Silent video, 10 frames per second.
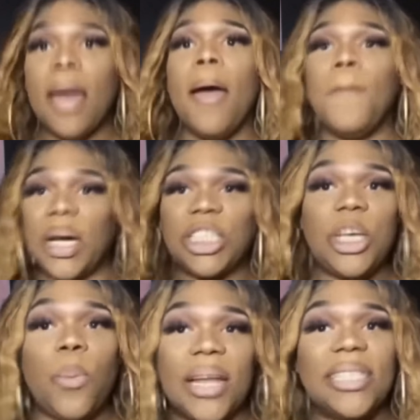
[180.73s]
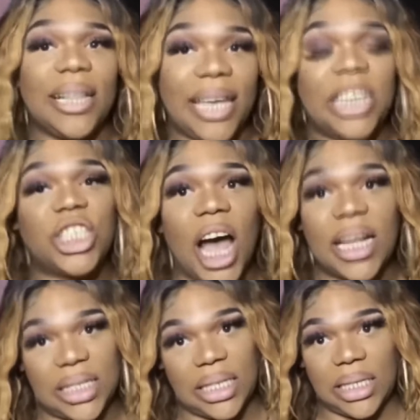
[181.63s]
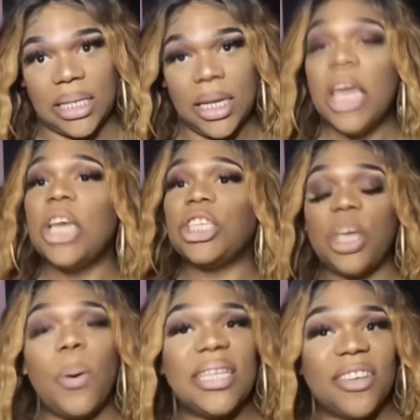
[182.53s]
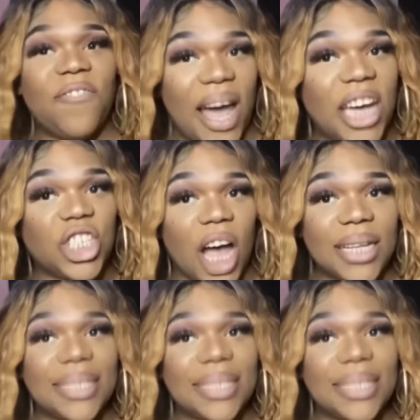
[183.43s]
but she wanted to lick shots. She wanted to fire shots